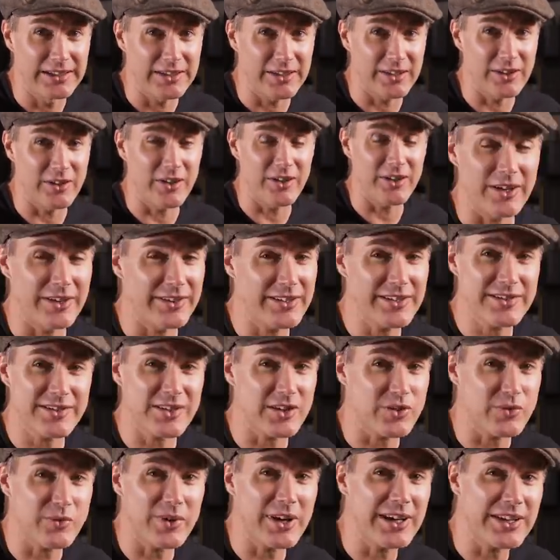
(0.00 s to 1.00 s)
you And this
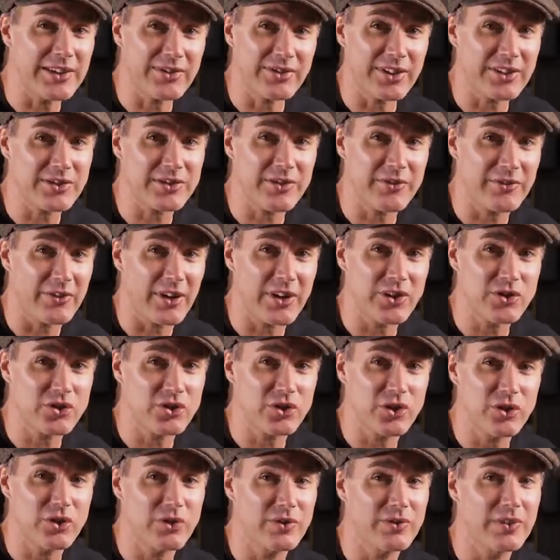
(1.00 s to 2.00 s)
is really such a fun
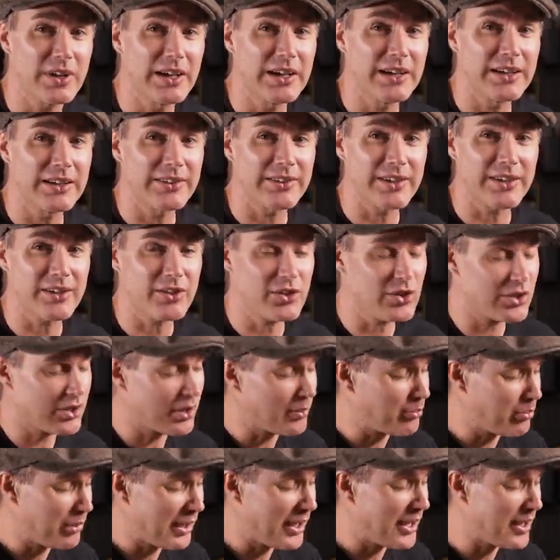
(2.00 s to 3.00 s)
tune that you
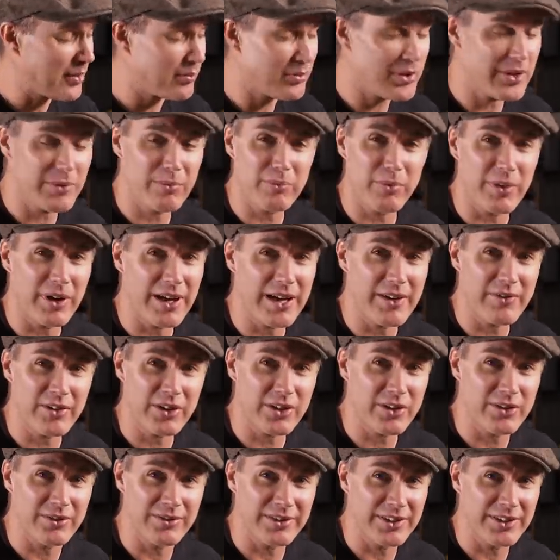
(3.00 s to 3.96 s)
can play it with whatever,